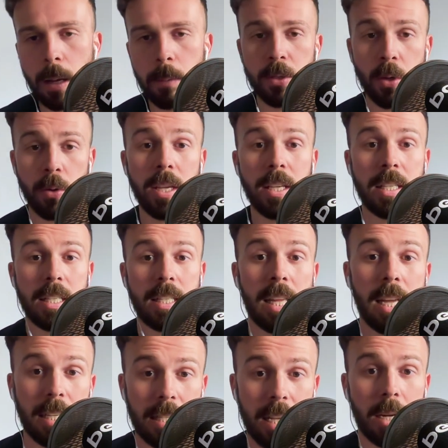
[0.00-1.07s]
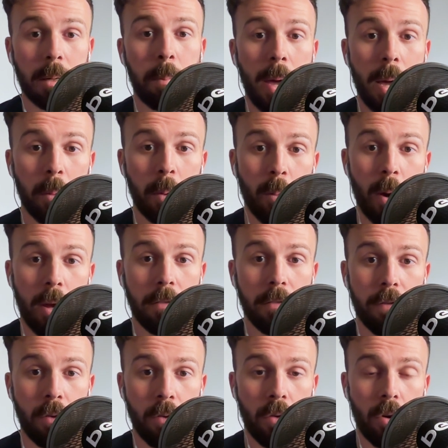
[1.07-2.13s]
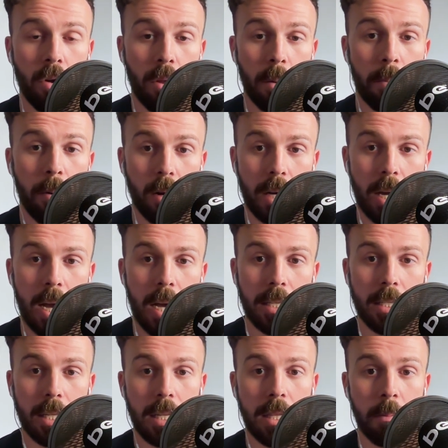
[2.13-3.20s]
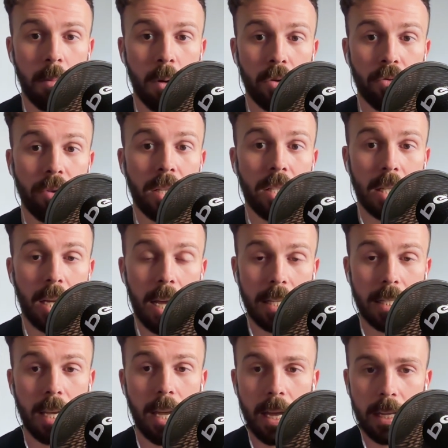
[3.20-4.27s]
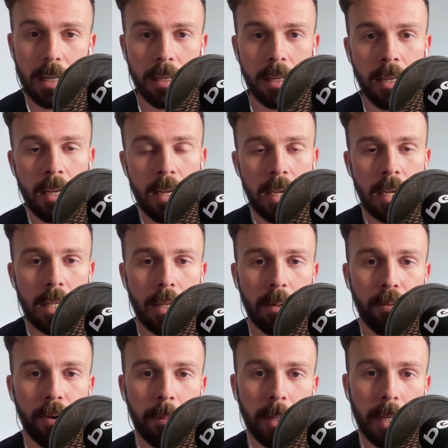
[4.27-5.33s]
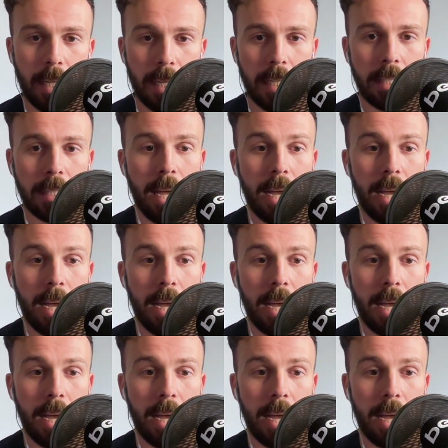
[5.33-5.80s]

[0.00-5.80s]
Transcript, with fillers: So this is the exact bet we went for on the podcast in the most recent head-to-head in the Premier League.